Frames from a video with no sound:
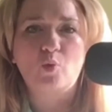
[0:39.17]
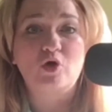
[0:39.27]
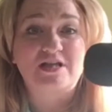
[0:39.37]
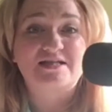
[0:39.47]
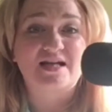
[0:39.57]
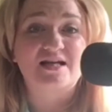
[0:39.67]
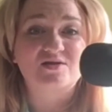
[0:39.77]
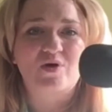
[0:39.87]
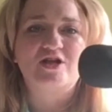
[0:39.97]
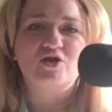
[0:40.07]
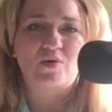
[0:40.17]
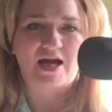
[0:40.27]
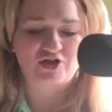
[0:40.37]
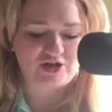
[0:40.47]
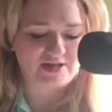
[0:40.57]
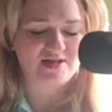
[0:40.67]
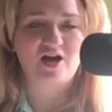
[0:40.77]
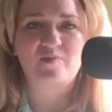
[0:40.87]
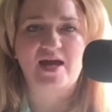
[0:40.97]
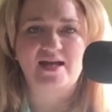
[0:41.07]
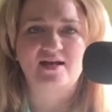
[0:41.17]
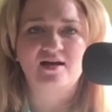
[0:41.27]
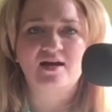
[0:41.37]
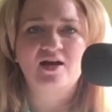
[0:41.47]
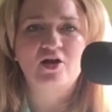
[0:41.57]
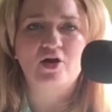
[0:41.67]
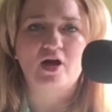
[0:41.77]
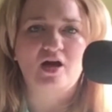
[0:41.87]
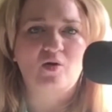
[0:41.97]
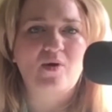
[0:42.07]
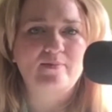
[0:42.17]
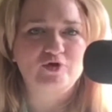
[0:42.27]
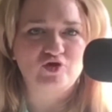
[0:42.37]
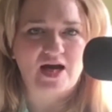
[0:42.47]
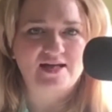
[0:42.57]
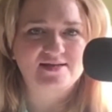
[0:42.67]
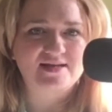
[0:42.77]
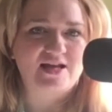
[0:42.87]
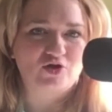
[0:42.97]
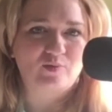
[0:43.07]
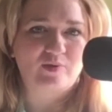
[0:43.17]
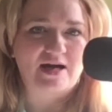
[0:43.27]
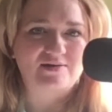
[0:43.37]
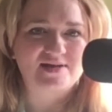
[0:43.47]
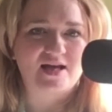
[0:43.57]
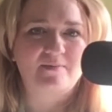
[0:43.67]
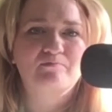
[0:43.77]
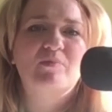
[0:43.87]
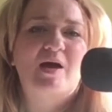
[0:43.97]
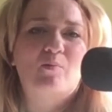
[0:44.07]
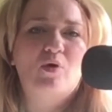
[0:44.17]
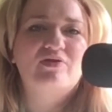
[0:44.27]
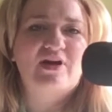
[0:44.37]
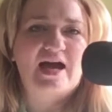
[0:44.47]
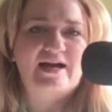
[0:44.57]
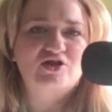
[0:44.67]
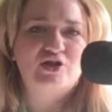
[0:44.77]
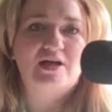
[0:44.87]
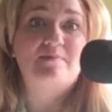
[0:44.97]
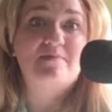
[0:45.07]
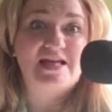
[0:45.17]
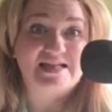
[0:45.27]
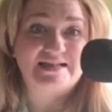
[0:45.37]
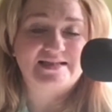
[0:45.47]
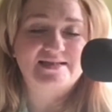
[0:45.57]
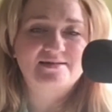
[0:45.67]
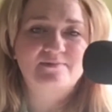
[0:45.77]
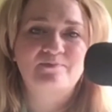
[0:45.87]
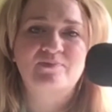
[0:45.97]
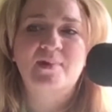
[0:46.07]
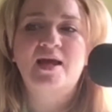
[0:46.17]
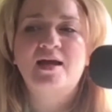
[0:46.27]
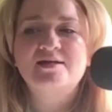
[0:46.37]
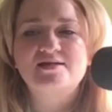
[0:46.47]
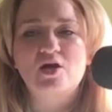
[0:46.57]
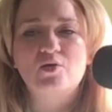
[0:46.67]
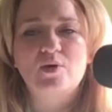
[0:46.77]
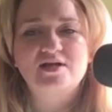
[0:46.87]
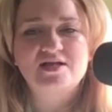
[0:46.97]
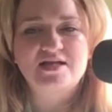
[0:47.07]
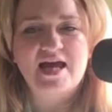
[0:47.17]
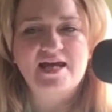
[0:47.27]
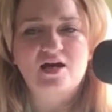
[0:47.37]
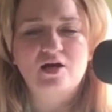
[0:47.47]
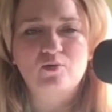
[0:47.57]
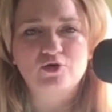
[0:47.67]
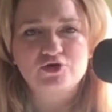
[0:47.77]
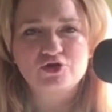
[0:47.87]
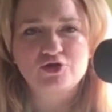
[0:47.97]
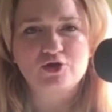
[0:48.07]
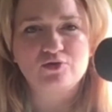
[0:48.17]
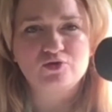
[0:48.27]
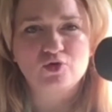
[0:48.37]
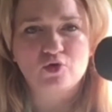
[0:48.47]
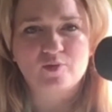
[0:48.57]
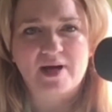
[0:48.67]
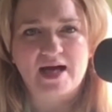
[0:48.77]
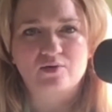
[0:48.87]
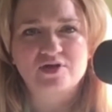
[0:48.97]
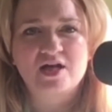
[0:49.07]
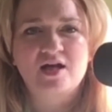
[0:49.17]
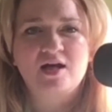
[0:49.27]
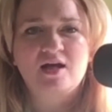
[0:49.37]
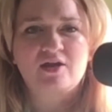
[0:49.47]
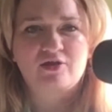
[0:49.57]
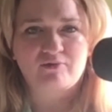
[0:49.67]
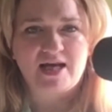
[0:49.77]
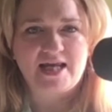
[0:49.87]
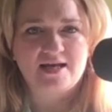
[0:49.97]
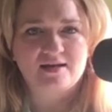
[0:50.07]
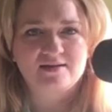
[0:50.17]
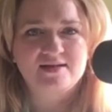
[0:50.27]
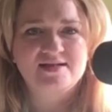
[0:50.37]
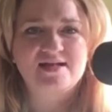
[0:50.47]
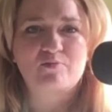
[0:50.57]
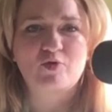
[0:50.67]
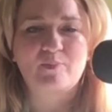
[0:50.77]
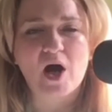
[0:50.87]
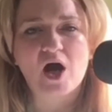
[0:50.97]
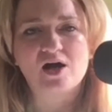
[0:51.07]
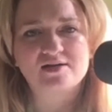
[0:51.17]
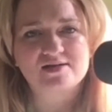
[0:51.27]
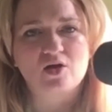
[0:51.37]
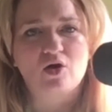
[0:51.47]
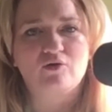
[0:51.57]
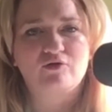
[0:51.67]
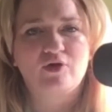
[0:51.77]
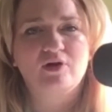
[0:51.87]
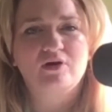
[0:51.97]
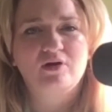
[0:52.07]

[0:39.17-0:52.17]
what it does when you actually type in a web address in your browser and what that actually means. So today I want to talk about 3 separate parts of